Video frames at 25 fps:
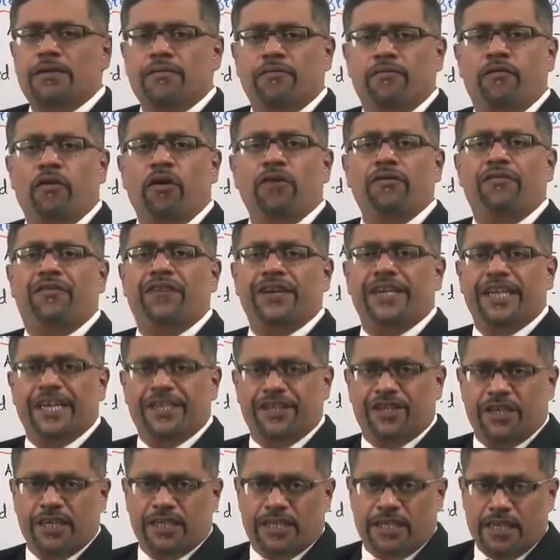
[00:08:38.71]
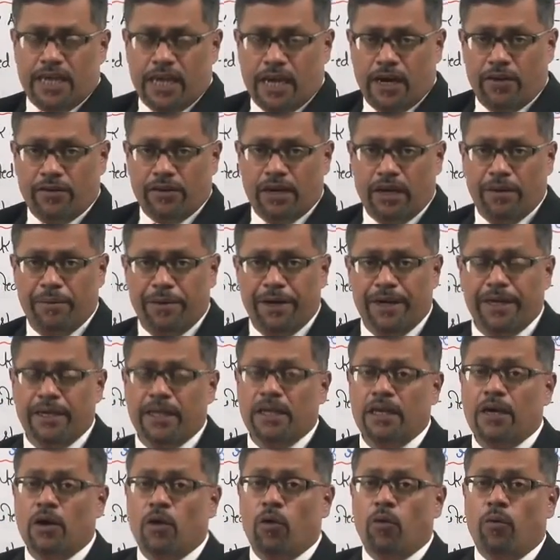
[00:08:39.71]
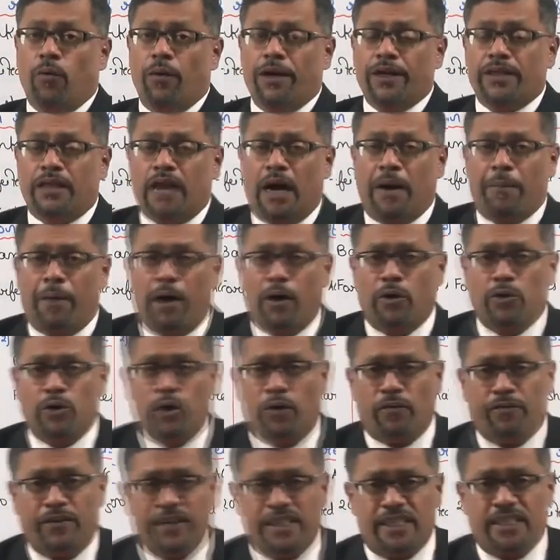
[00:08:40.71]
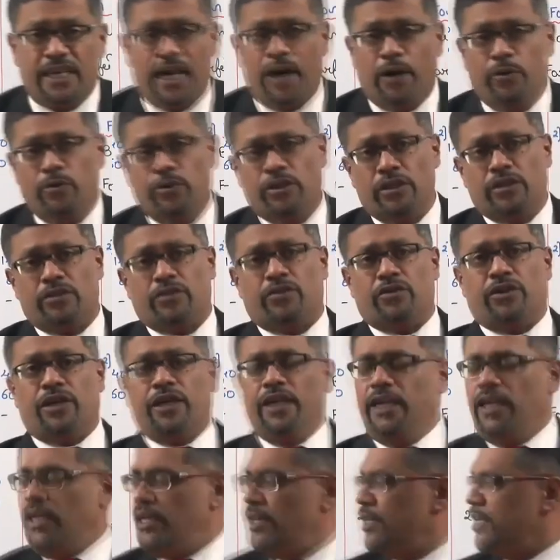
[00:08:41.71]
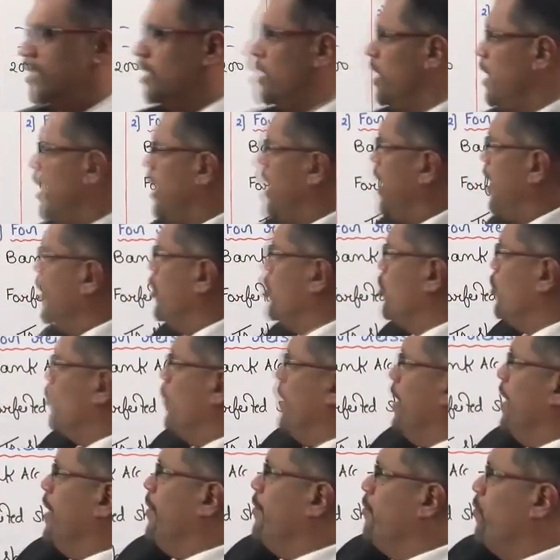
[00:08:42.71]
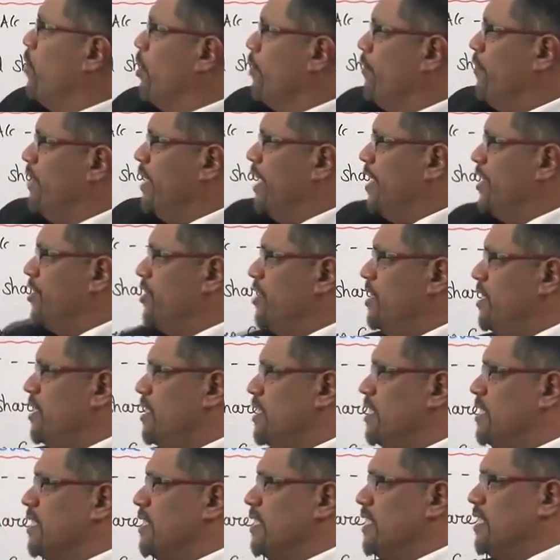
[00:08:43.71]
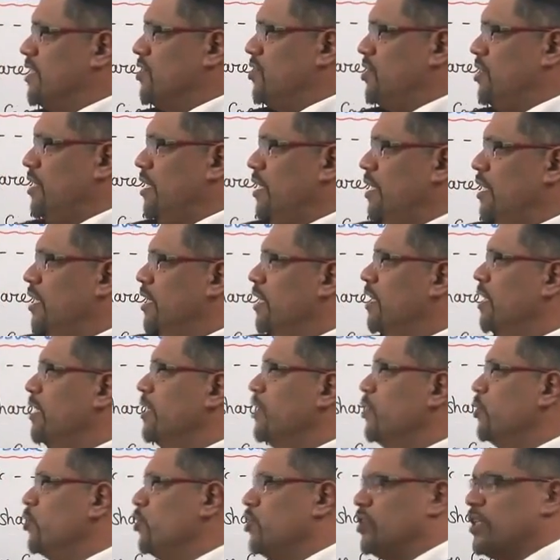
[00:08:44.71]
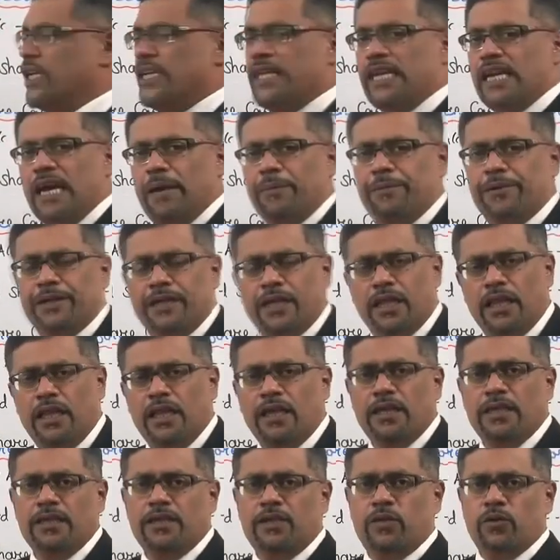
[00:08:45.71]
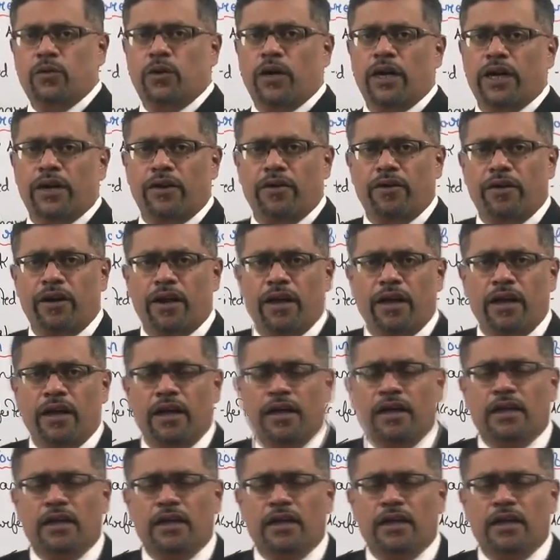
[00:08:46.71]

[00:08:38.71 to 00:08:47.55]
Forfeited shares account debit with the amount of discount 3 into 20 forfeited shares, 60 to share capital 200.